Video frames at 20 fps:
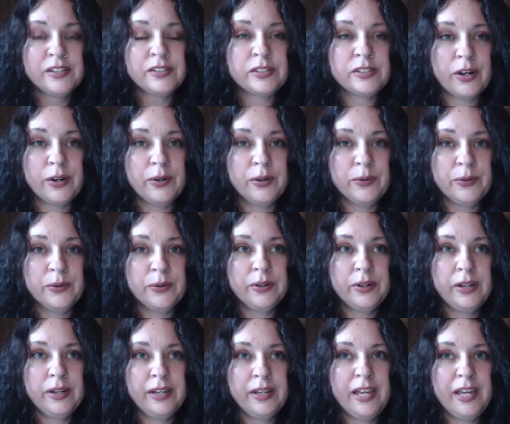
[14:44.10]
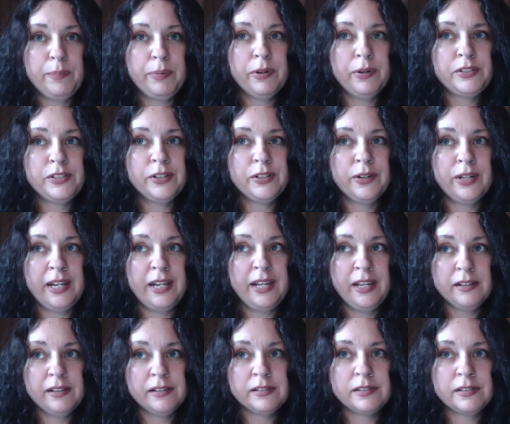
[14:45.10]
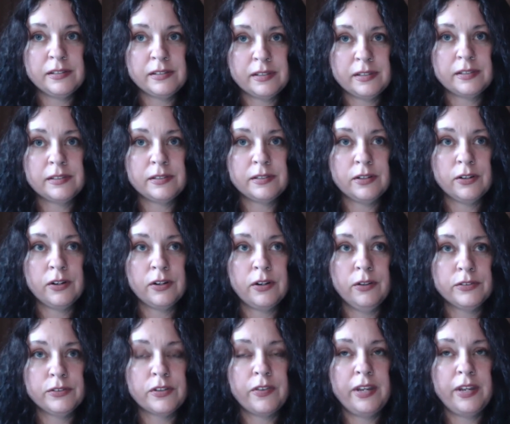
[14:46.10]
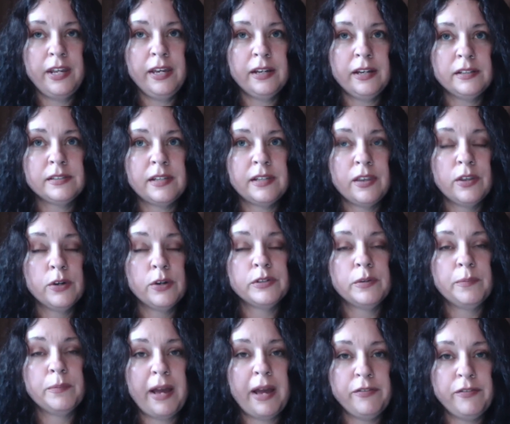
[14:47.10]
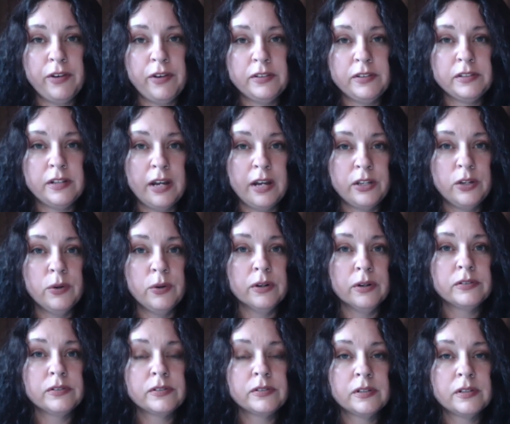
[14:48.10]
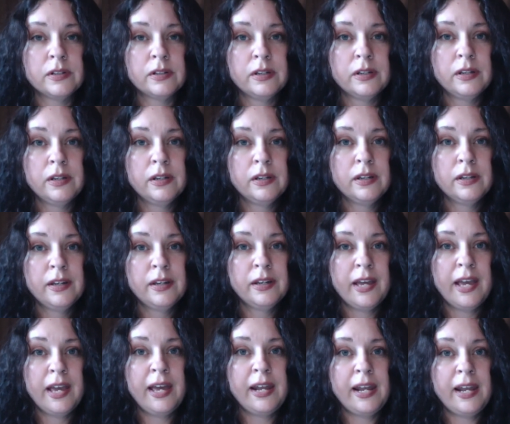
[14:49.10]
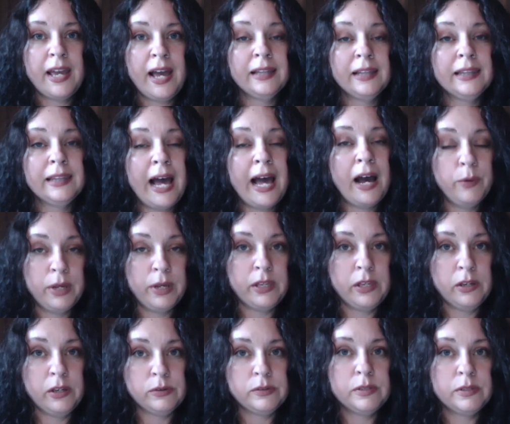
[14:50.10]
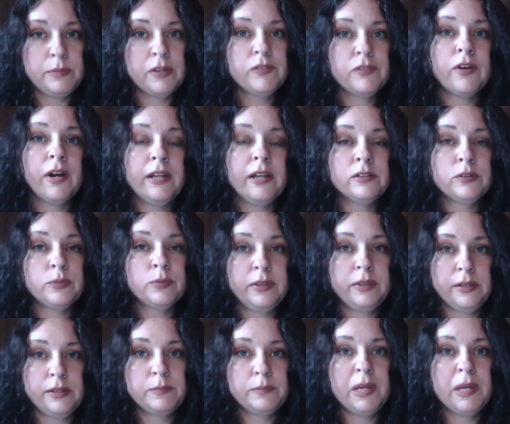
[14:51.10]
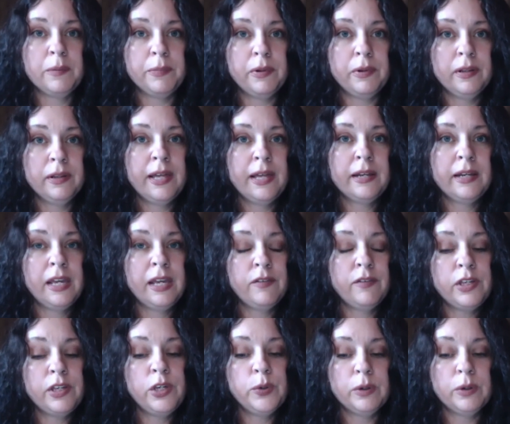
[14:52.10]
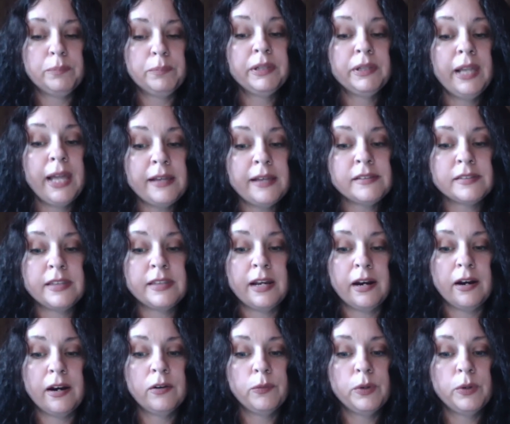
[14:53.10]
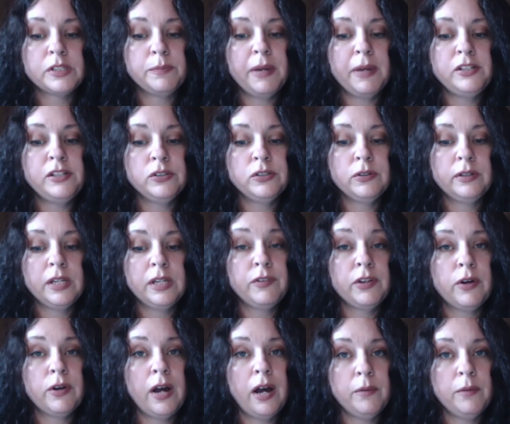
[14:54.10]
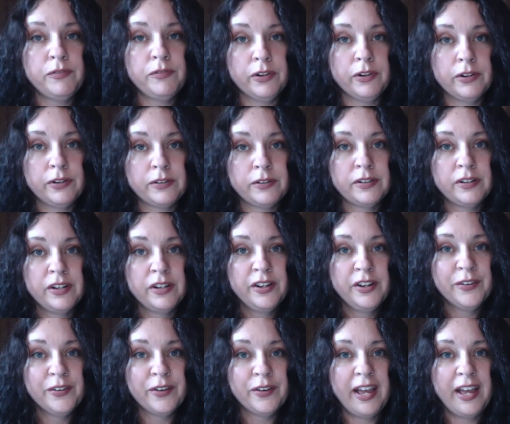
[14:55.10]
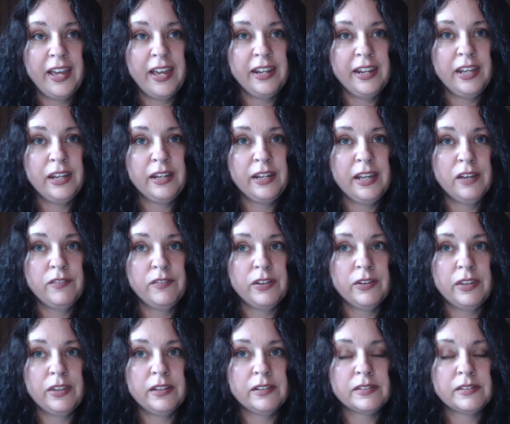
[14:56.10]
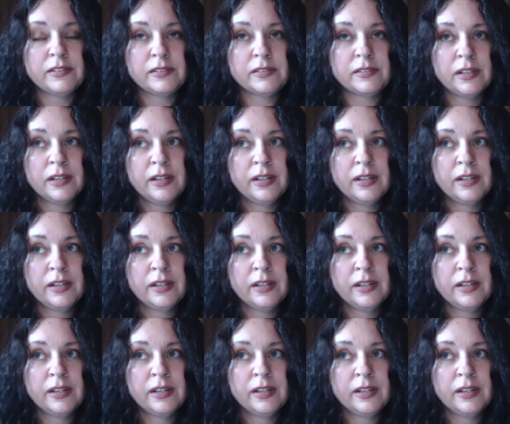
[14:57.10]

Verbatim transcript: So he put you in his circle so that he could say, those are my friends, not yours. and allowing you to be friends with these people and giving you a place there, which made you give you comfort, right? He'd give you this, yeah.